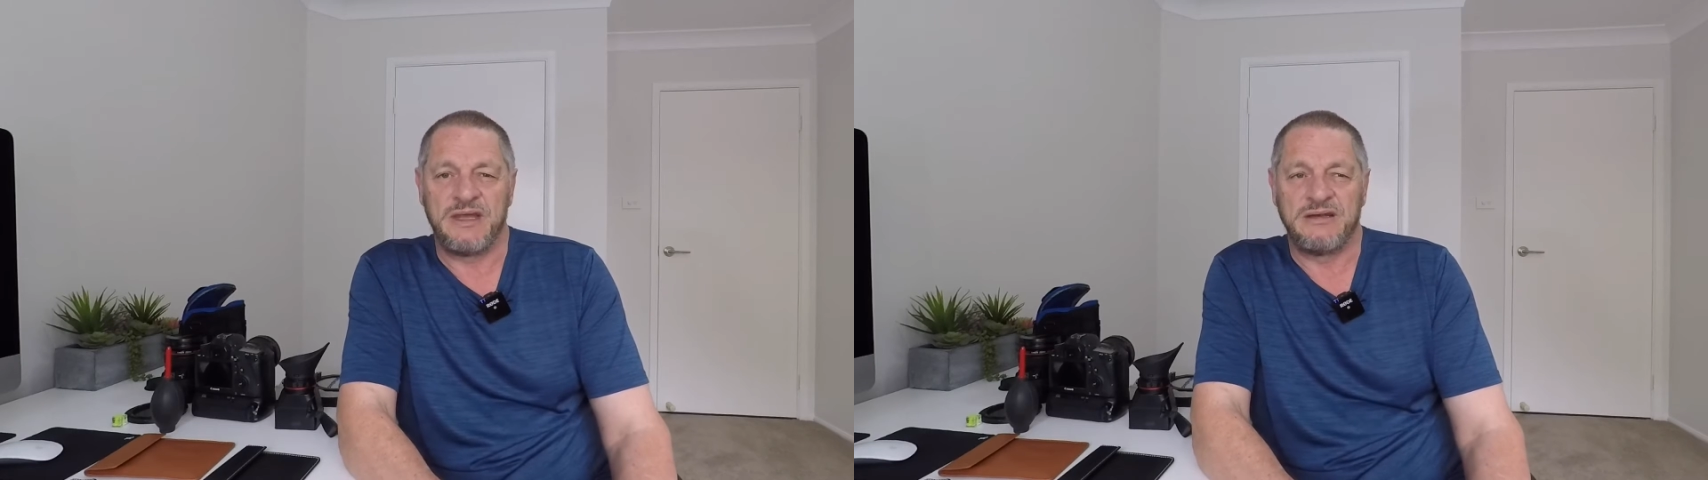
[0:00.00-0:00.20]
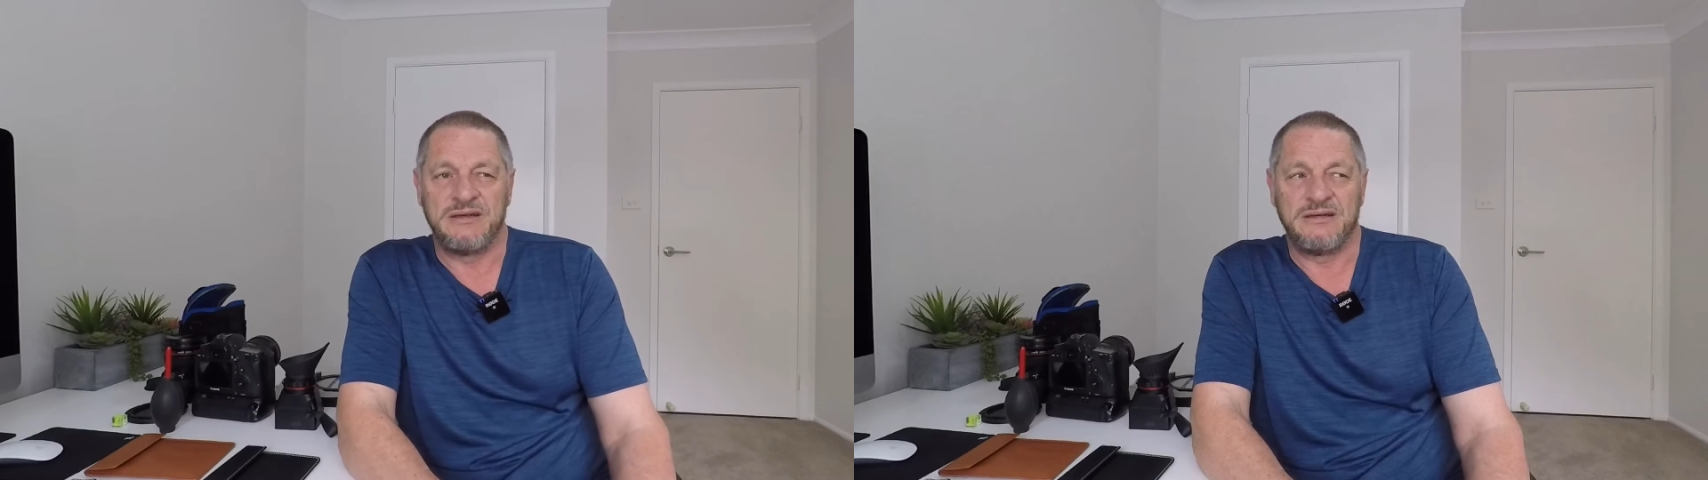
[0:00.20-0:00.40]

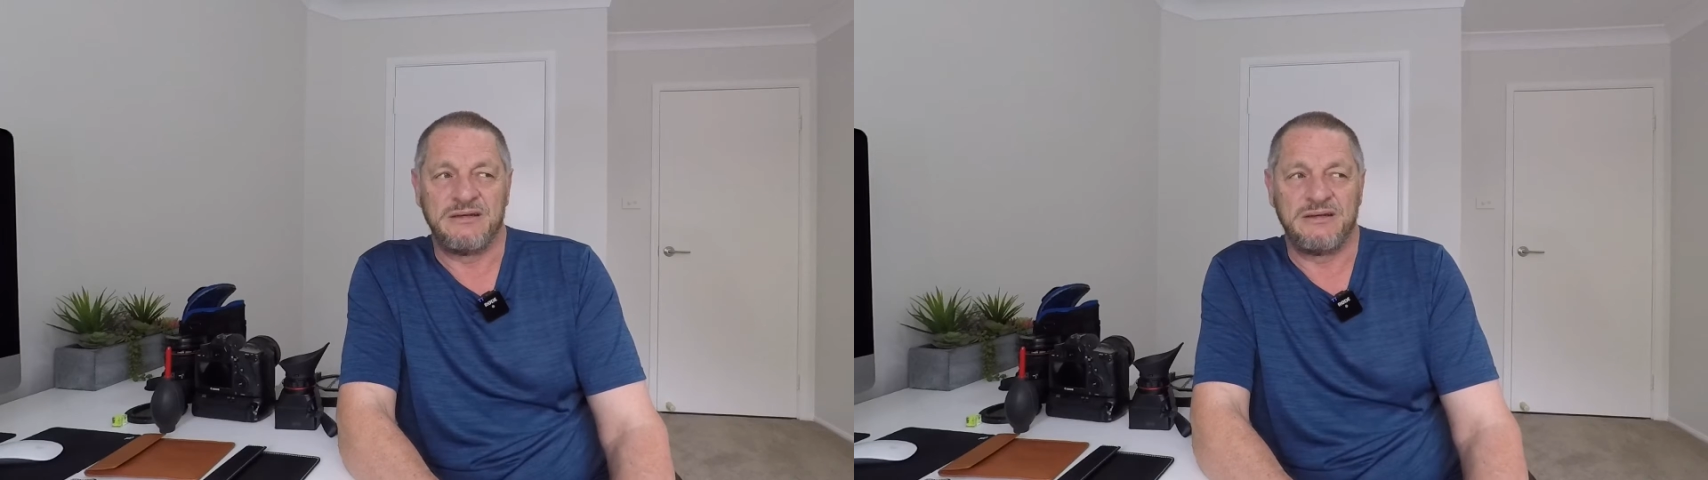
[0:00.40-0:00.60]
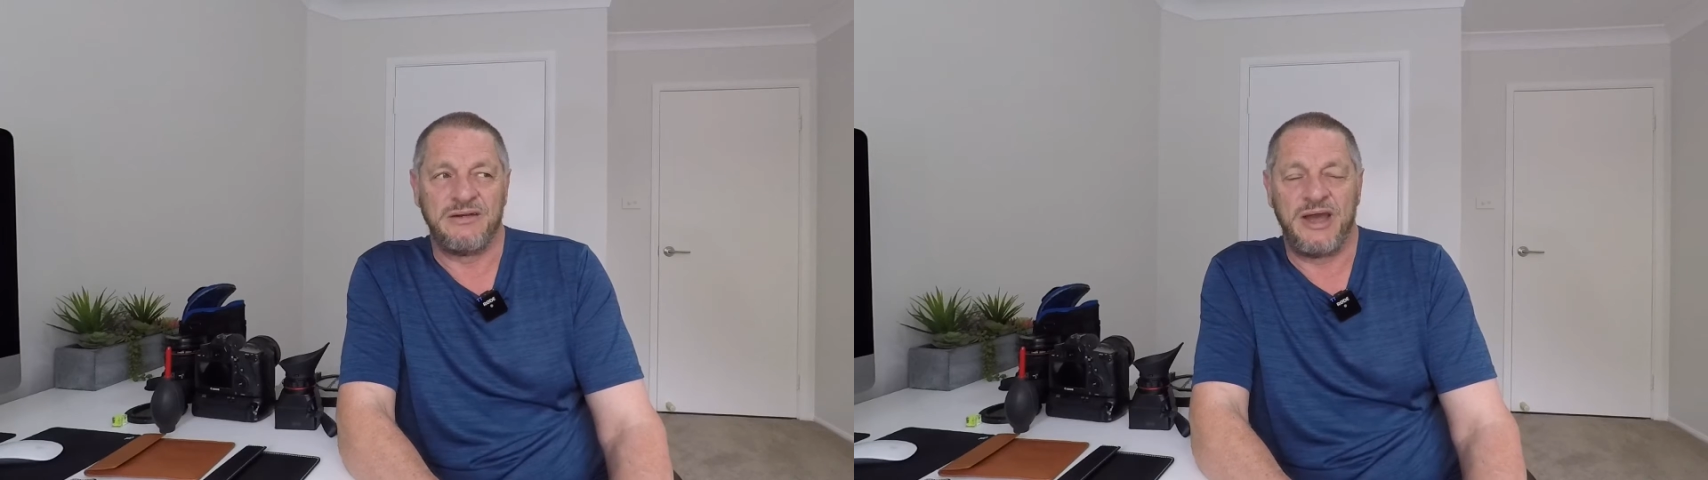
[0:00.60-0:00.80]
that
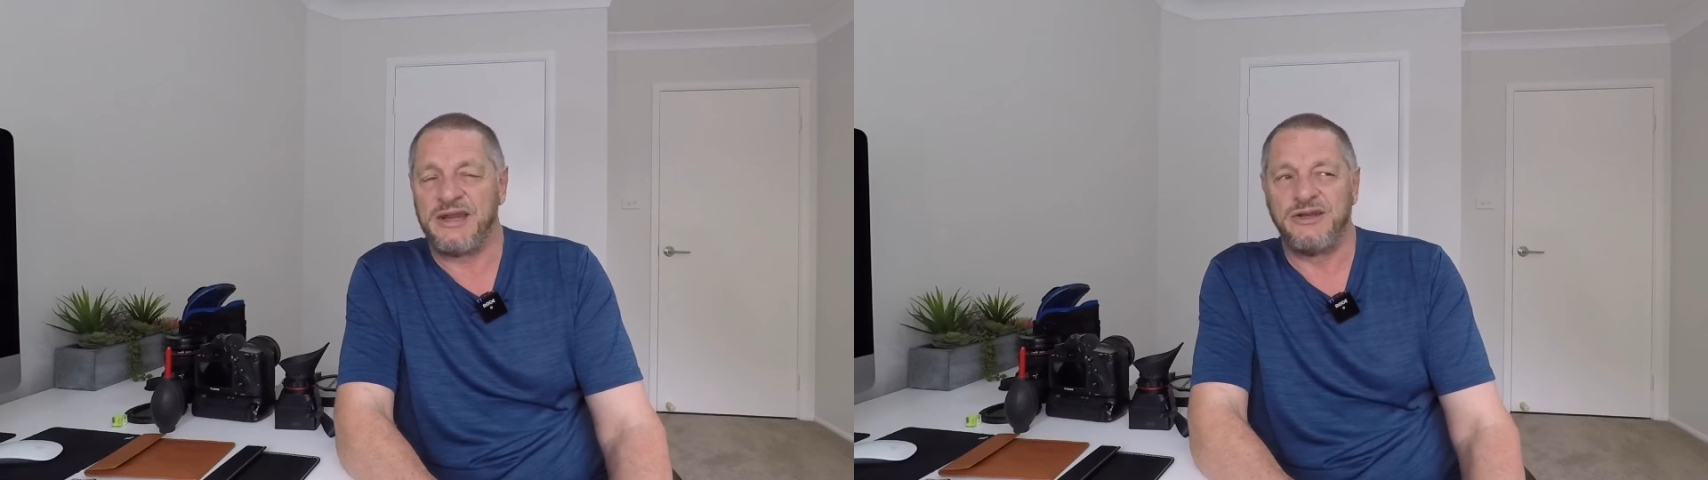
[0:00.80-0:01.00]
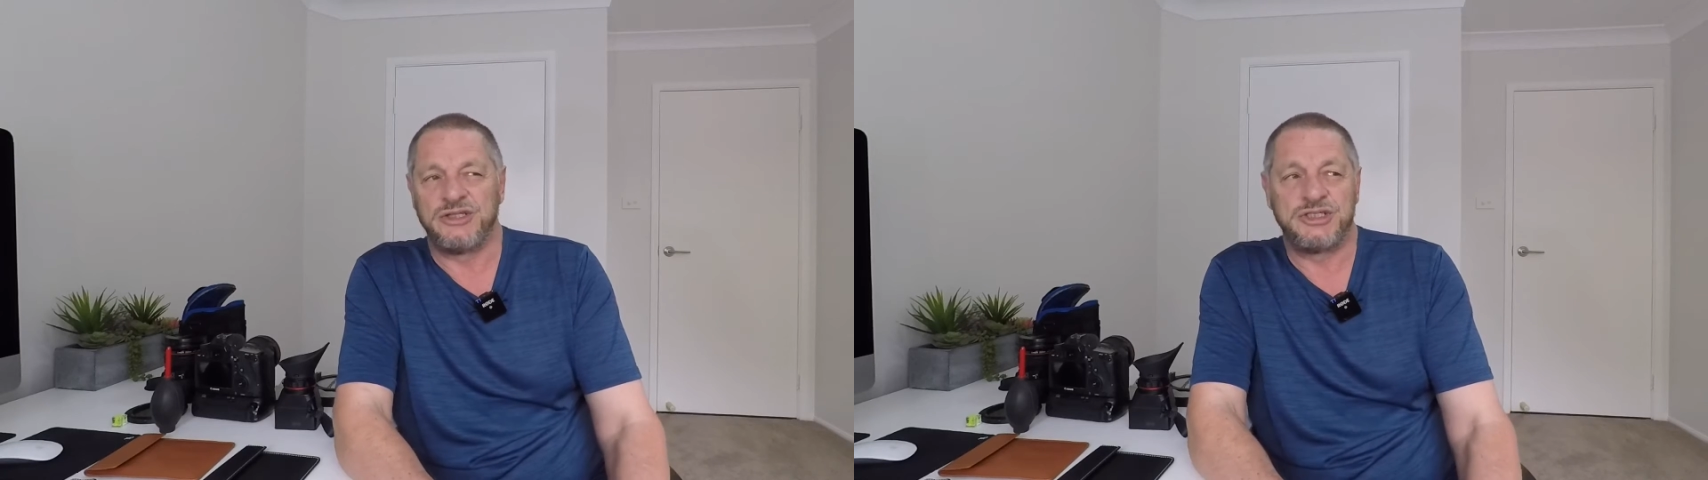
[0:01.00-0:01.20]
I had